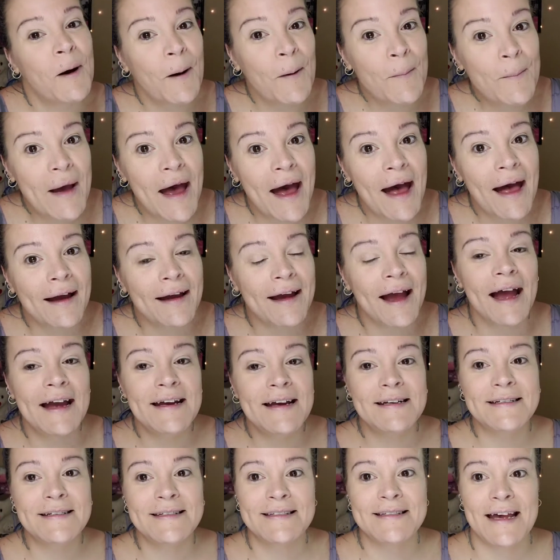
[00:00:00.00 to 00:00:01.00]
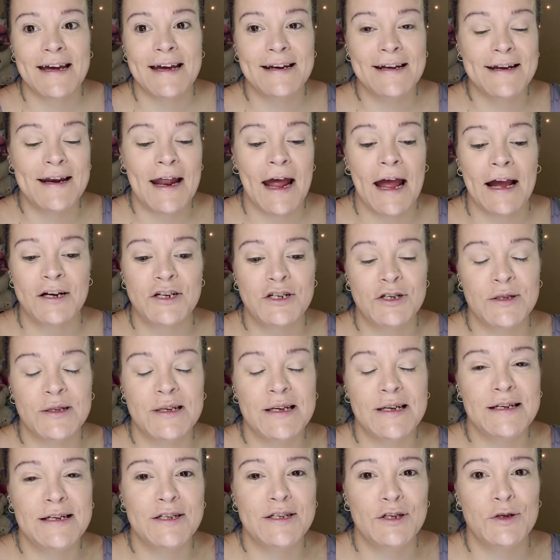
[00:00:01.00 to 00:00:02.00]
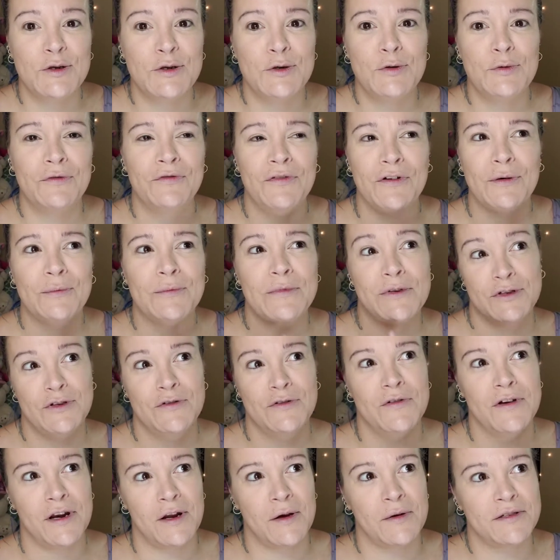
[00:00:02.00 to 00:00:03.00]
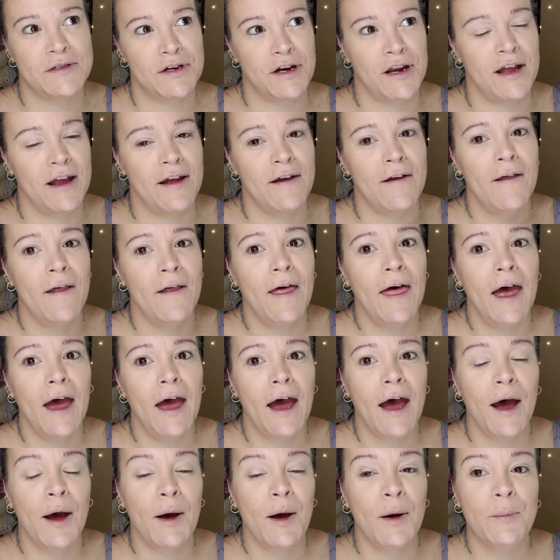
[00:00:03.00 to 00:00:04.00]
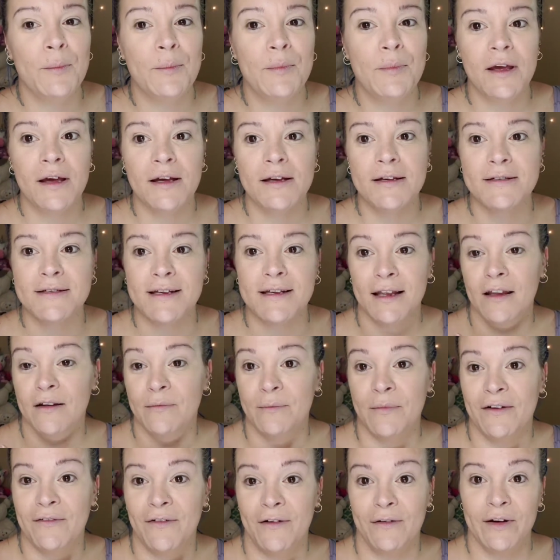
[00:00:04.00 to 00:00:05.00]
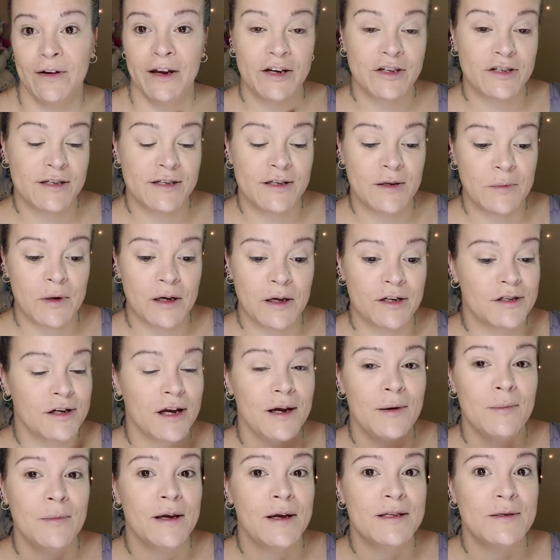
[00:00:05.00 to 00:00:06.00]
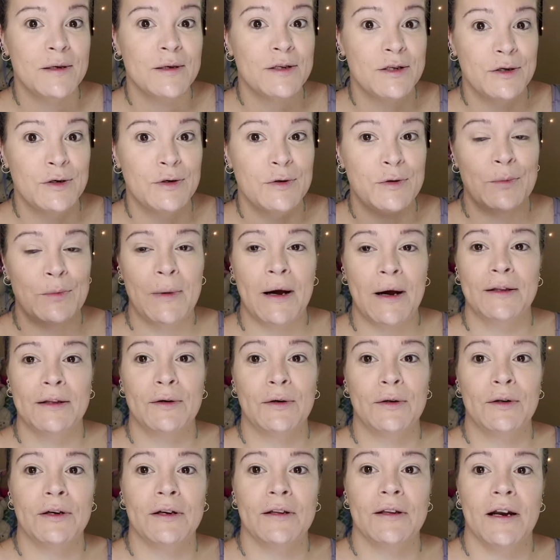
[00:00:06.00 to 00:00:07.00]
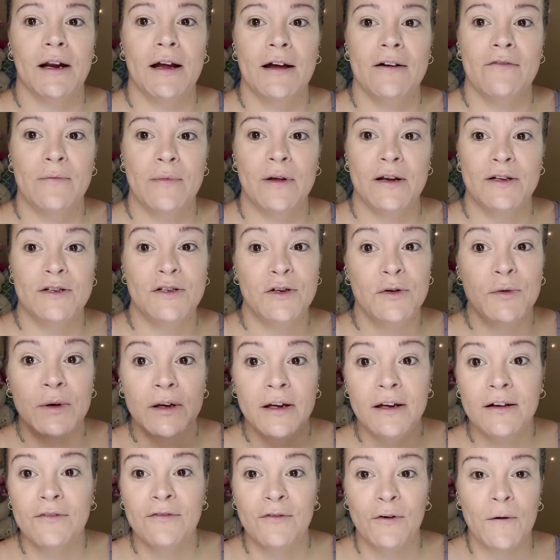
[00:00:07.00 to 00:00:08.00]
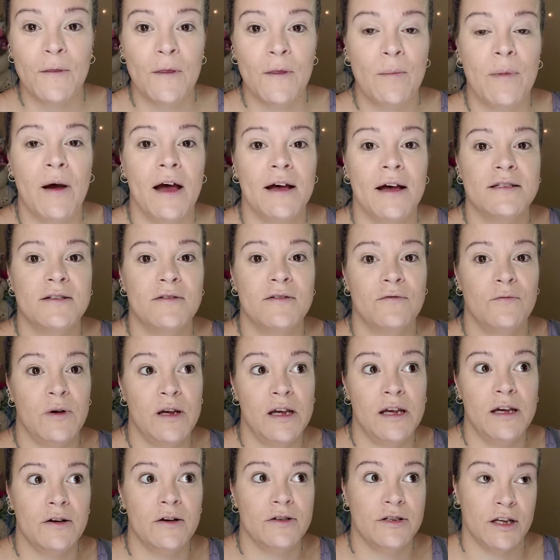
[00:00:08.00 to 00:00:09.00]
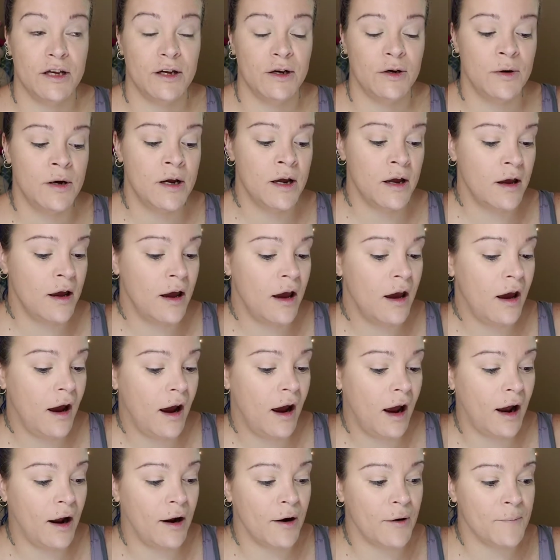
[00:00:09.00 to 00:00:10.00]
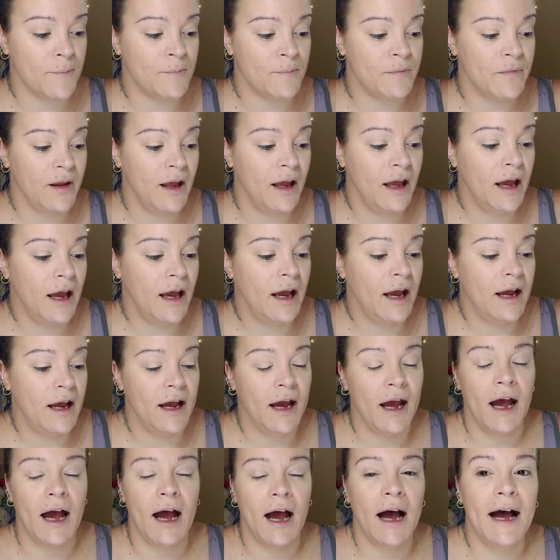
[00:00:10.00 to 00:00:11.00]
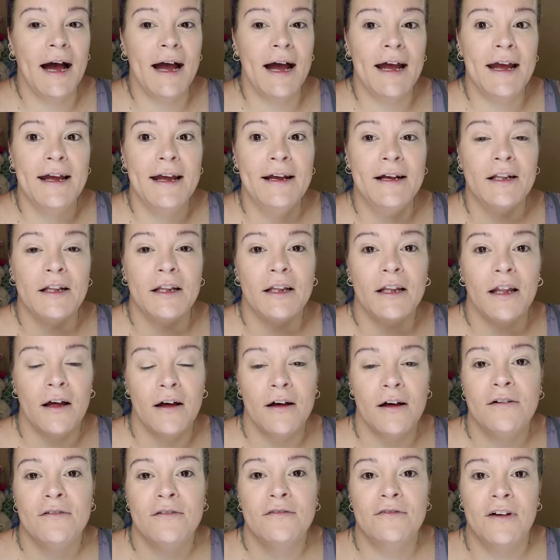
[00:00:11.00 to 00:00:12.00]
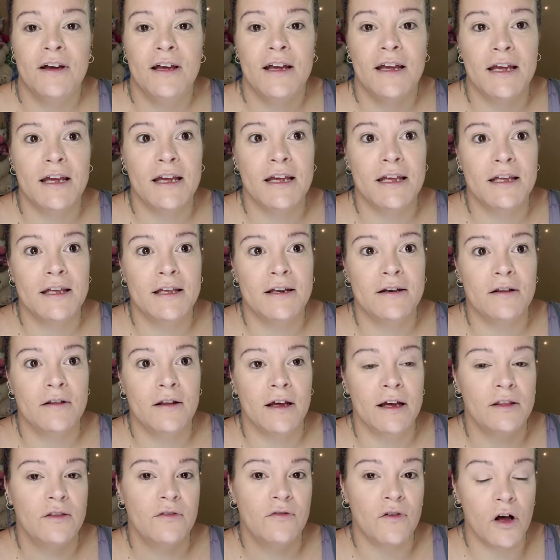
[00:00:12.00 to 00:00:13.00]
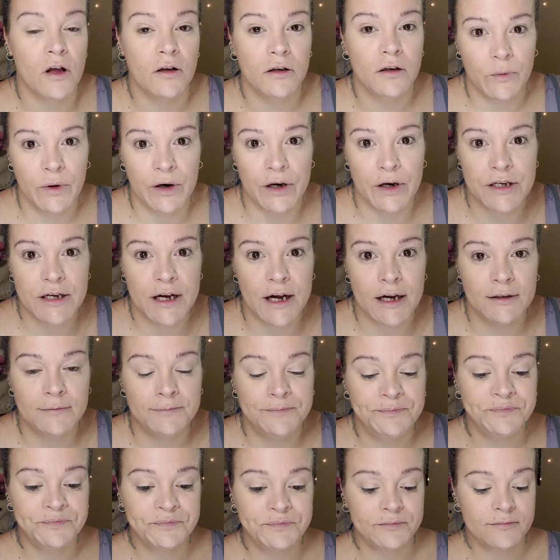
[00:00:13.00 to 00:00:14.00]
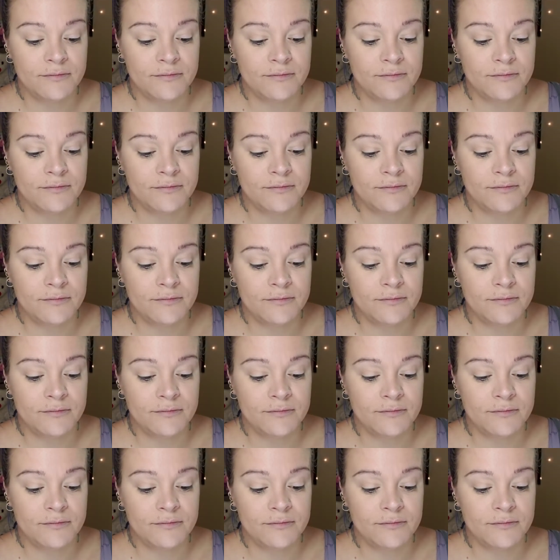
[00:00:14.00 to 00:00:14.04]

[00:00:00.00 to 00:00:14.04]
welcome back. I decided actually to film two videos today um, because I love my foundation so much I may as well do my little look that I've been doing for the past week or so. Um, I love in like fall and winter time